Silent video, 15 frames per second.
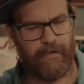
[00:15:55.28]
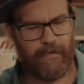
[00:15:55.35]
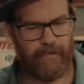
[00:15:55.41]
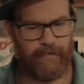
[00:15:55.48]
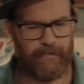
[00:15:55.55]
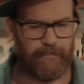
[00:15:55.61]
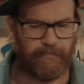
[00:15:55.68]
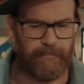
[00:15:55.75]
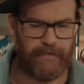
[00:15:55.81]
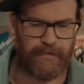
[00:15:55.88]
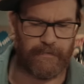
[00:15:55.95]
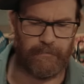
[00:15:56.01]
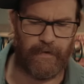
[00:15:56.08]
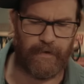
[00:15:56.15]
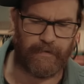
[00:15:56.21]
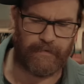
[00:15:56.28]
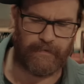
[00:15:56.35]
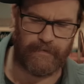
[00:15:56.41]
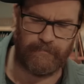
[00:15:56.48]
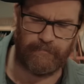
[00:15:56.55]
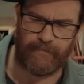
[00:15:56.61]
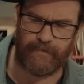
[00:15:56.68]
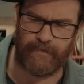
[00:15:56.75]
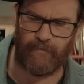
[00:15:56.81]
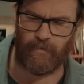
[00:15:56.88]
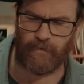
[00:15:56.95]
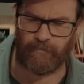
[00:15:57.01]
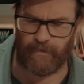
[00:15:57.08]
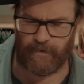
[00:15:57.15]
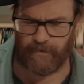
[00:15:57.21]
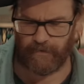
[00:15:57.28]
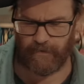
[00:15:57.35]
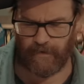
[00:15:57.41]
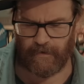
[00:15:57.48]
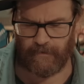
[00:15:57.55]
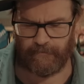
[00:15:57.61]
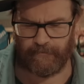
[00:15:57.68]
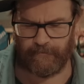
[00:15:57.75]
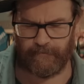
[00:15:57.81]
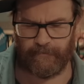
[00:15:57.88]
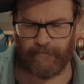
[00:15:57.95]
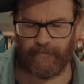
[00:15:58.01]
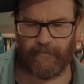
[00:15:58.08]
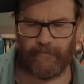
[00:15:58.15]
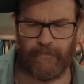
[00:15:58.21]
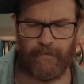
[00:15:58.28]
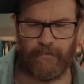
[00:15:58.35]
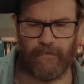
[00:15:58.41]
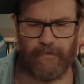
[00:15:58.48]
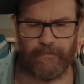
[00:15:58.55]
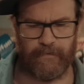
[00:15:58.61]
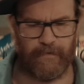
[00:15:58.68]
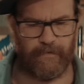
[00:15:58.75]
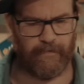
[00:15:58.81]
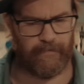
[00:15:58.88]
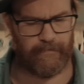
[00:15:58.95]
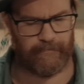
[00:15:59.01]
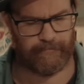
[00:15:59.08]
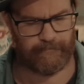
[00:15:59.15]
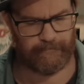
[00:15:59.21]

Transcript: again and inspect, see what we can figure out here.